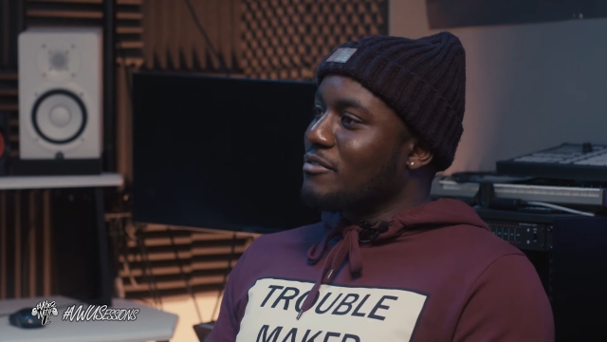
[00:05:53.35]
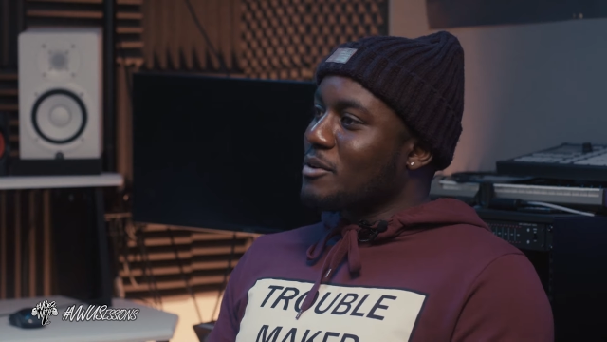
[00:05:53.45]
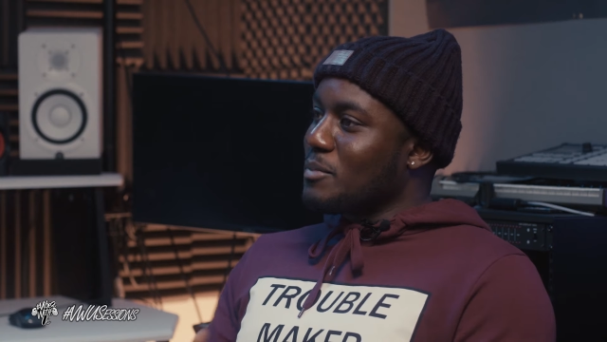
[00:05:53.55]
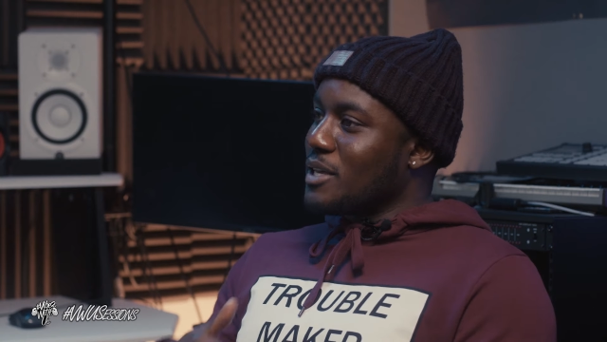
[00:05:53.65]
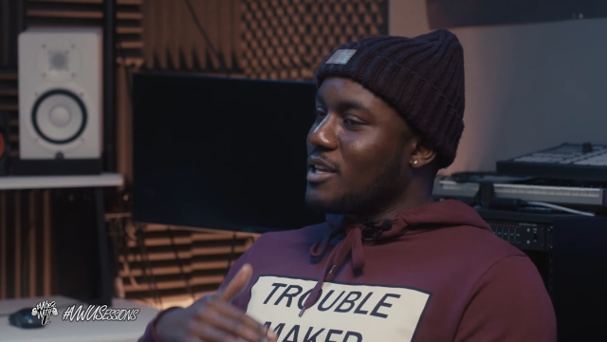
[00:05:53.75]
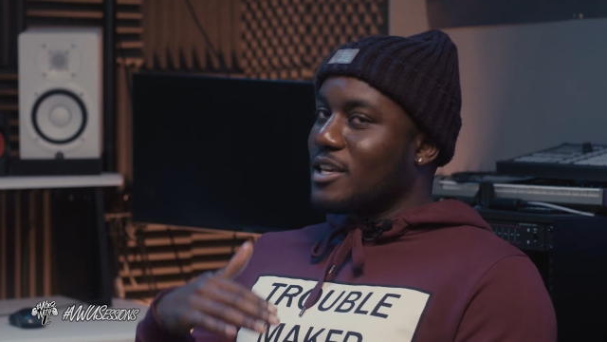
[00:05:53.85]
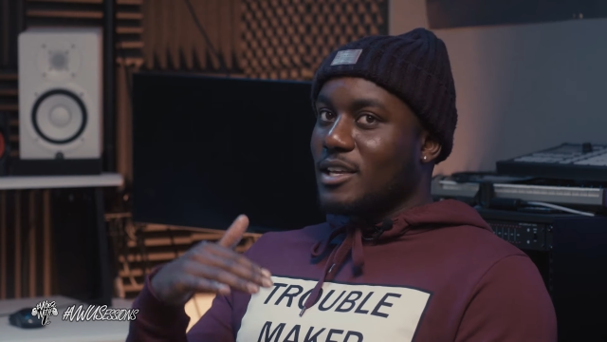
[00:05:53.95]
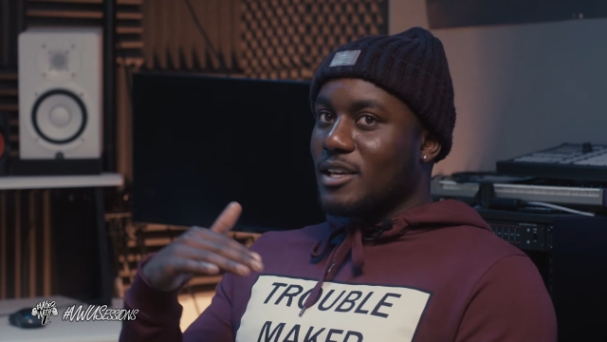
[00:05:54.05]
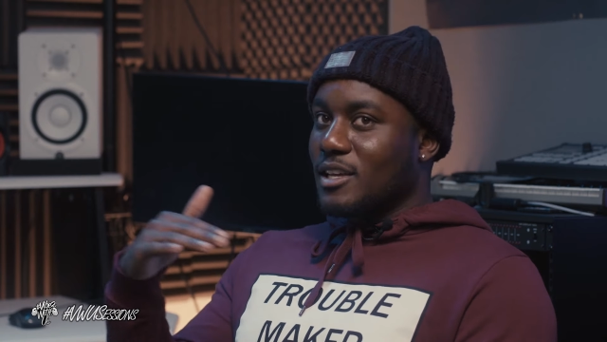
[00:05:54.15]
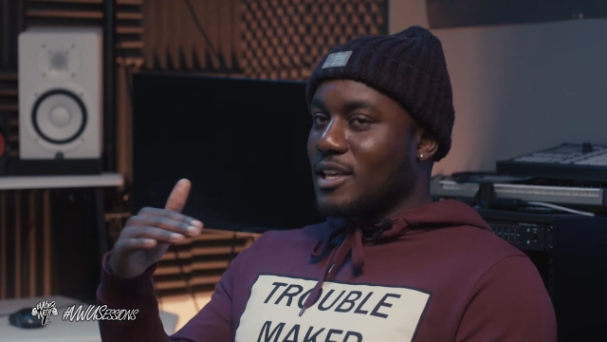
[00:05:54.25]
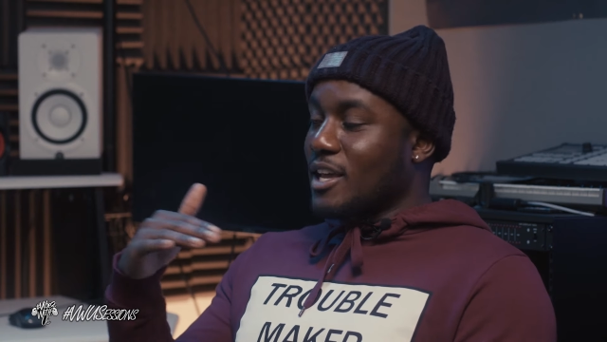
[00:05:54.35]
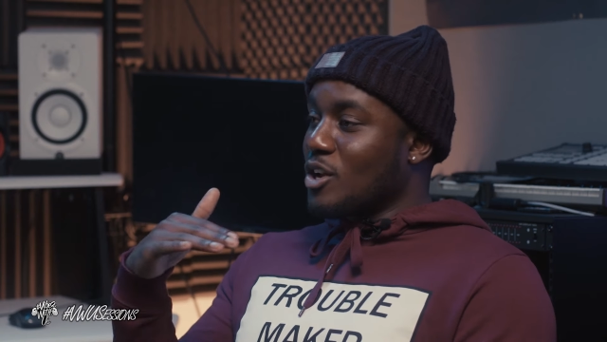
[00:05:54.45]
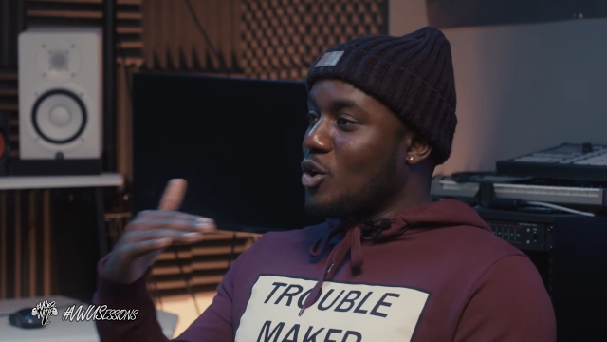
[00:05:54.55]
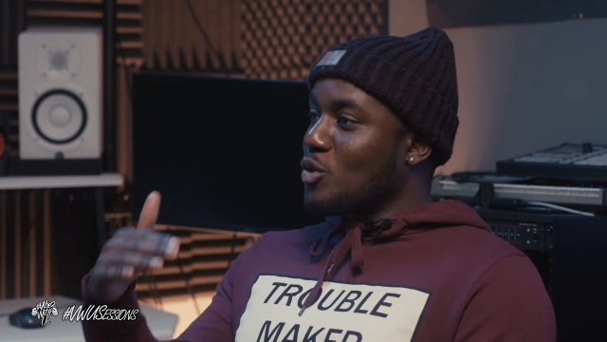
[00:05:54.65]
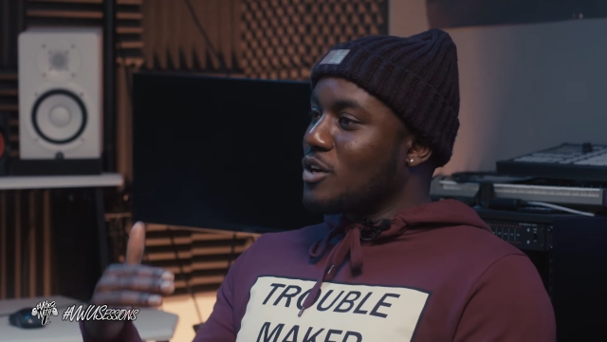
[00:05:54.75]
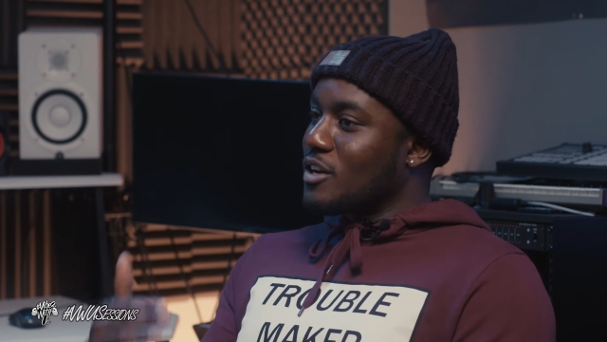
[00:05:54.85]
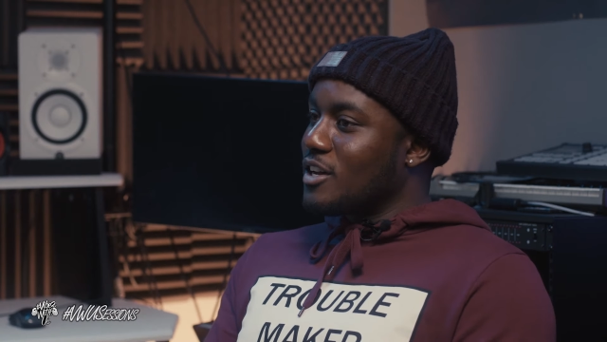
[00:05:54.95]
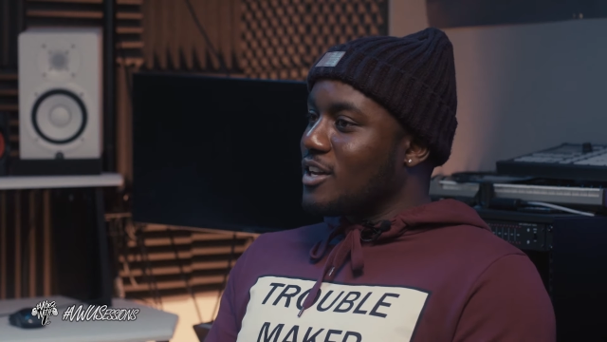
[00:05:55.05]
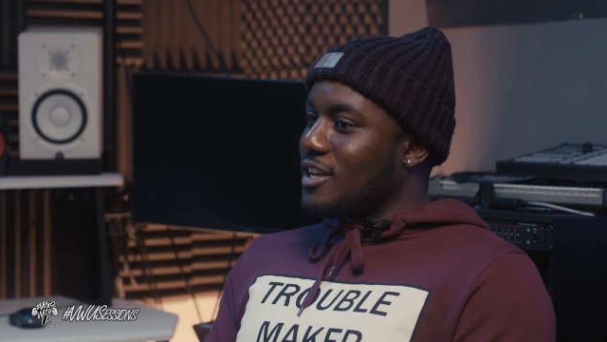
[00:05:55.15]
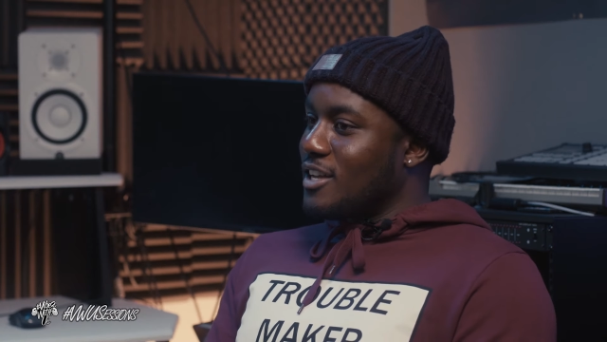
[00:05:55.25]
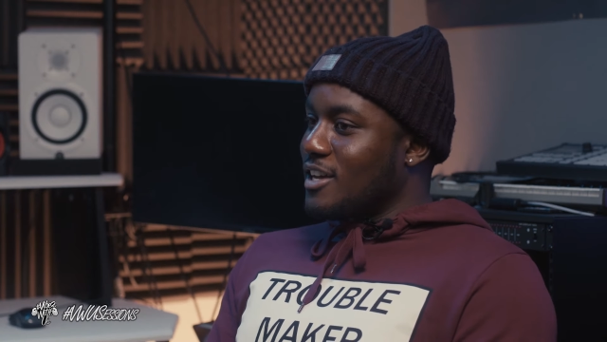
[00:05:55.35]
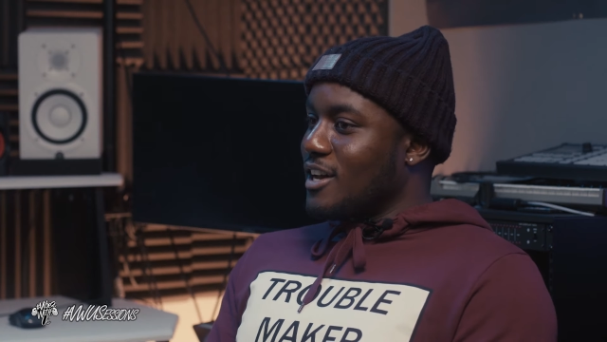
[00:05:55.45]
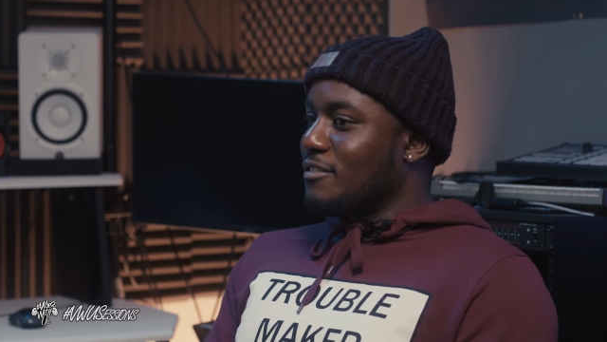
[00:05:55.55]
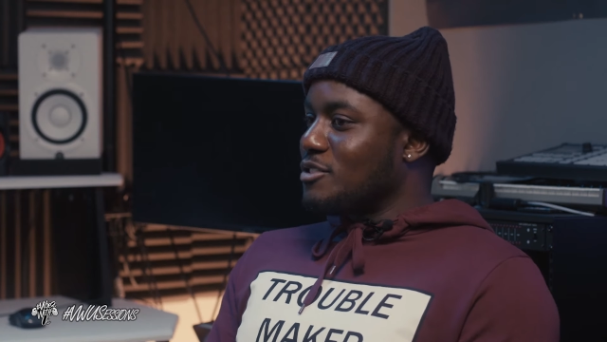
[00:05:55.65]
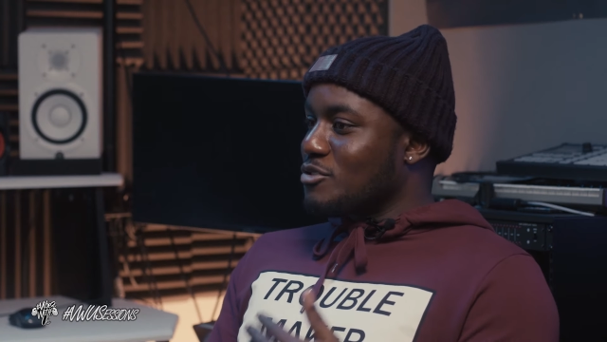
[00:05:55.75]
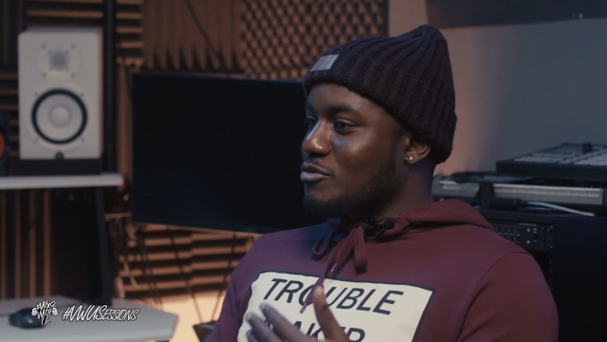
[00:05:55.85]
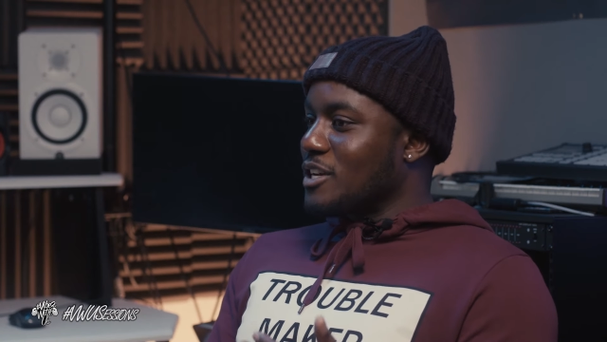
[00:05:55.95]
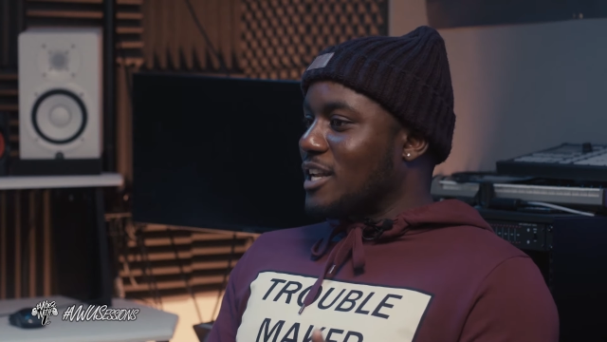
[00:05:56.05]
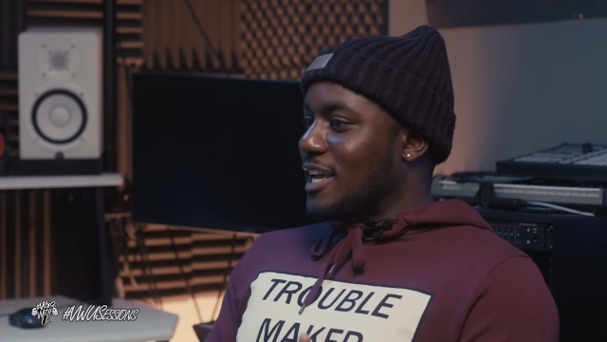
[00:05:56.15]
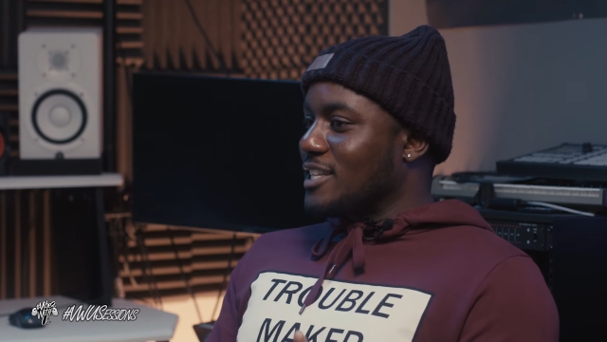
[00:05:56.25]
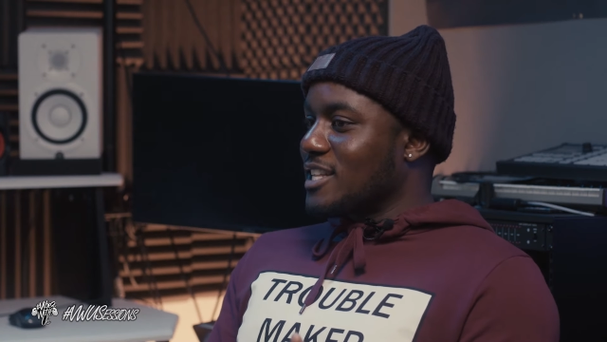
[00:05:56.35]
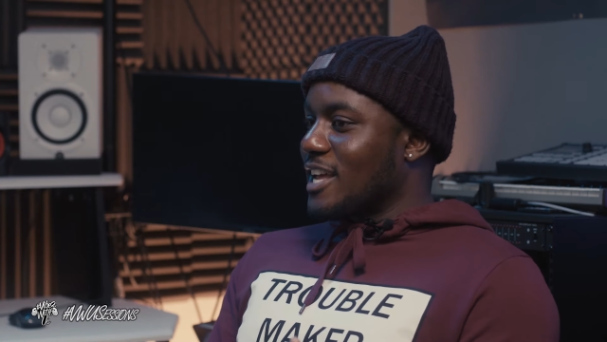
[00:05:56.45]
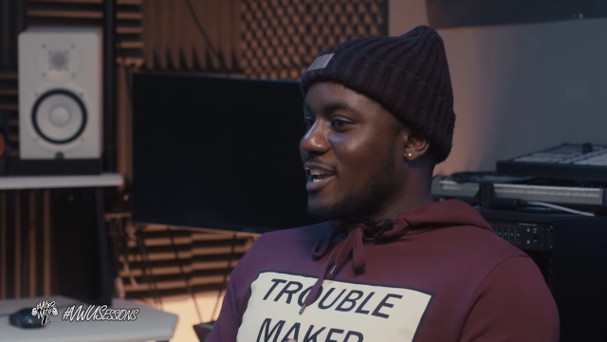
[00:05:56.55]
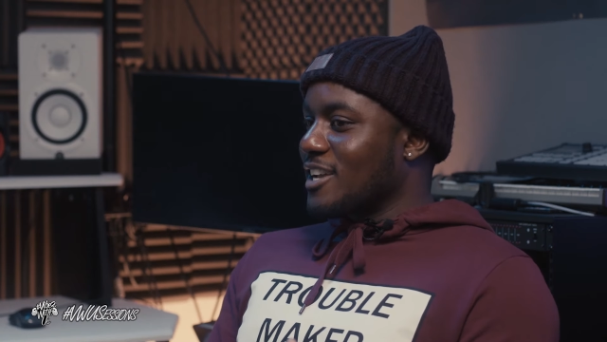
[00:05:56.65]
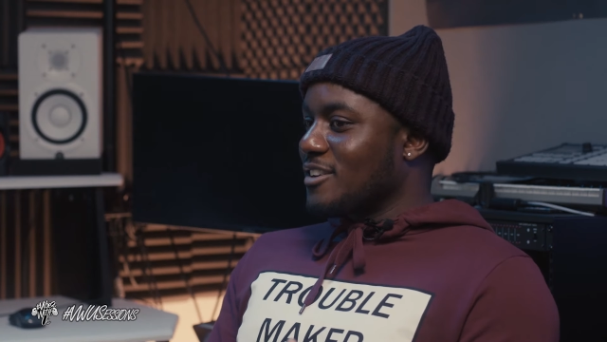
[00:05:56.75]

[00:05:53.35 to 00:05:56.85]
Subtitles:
I think me getting older, I've just realized like